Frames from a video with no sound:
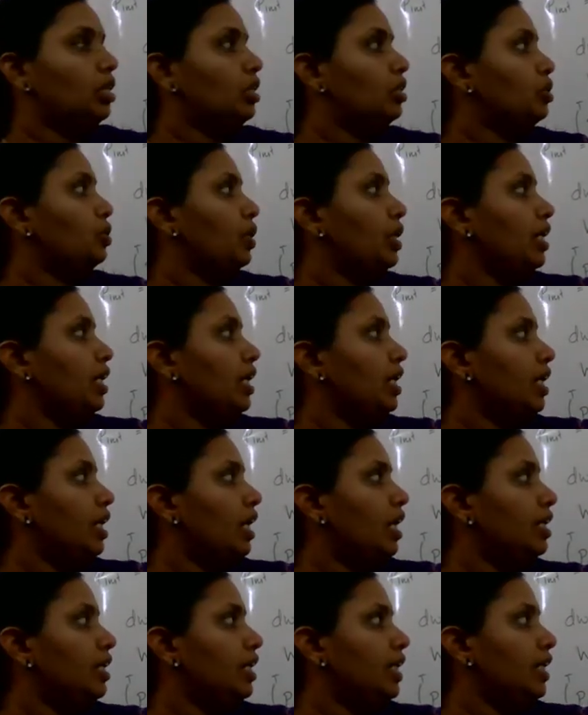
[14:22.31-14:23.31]
So
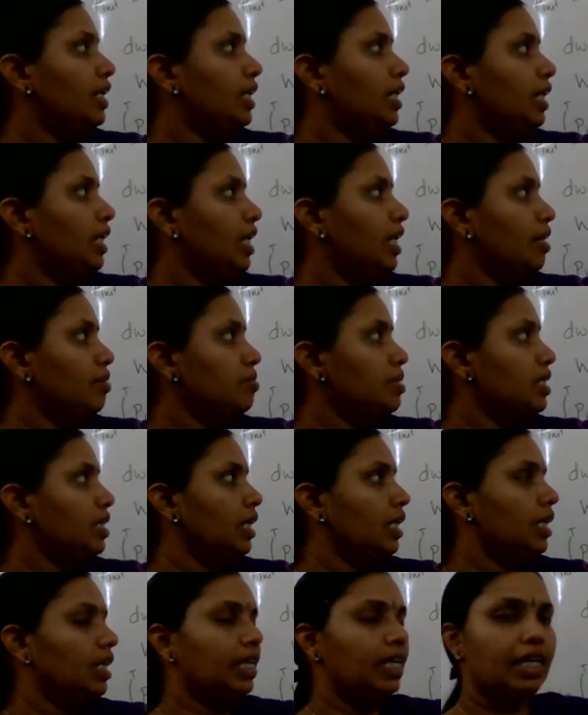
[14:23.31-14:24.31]
integral dt comes.
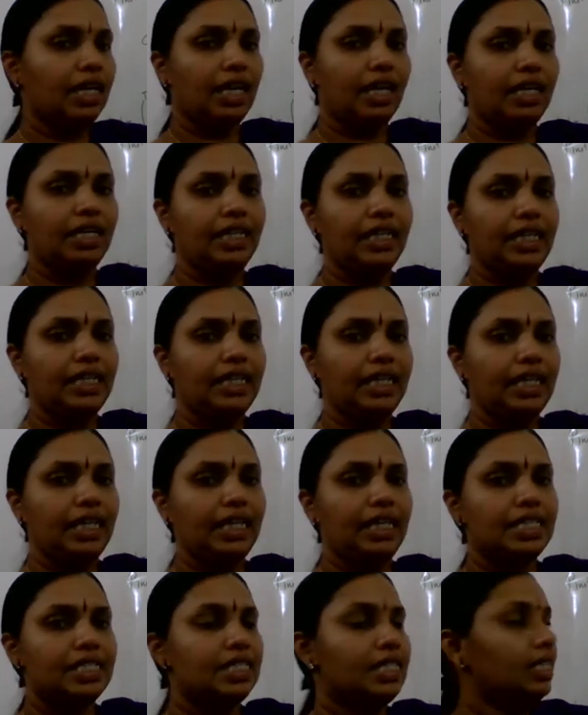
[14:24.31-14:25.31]
Integral
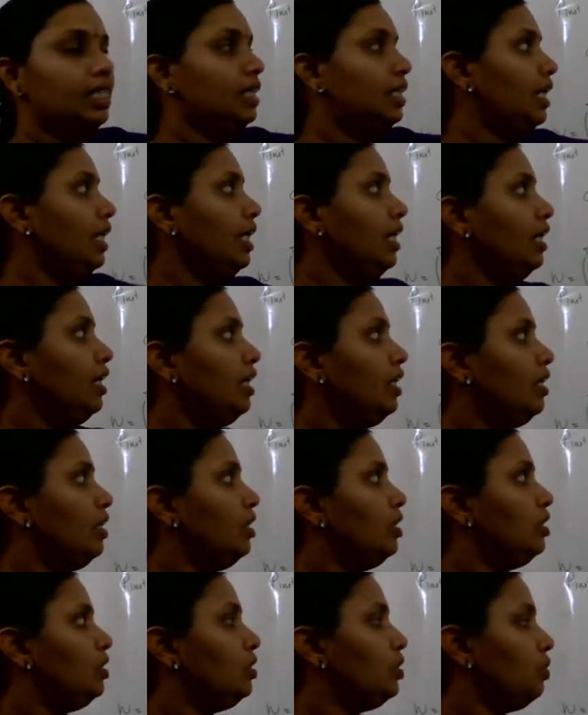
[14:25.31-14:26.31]
dt is t.
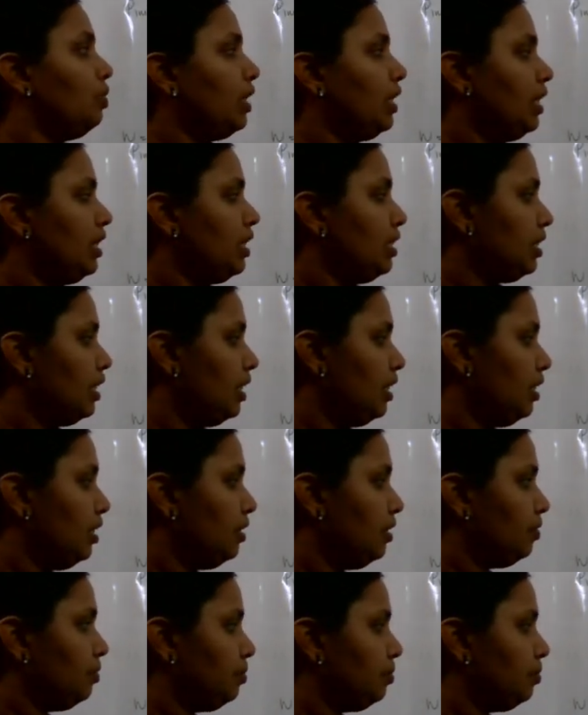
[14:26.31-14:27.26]
So what is it?